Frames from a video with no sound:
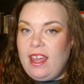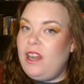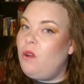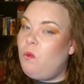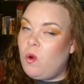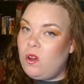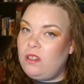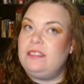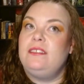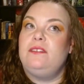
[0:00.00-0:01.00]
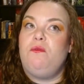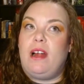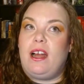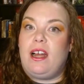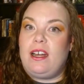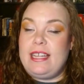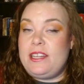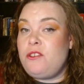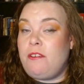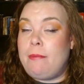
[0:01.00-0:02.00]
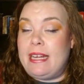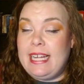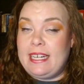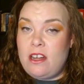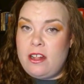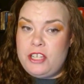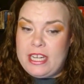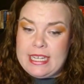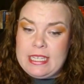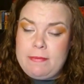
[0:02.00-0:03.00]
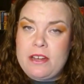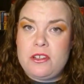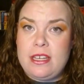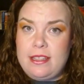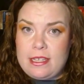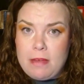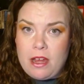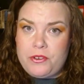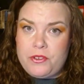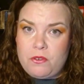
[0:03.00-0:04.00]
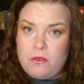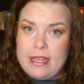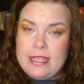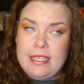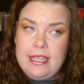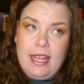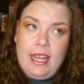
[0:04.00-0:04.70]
in a world that is driven by technology, and especially in these modern stories,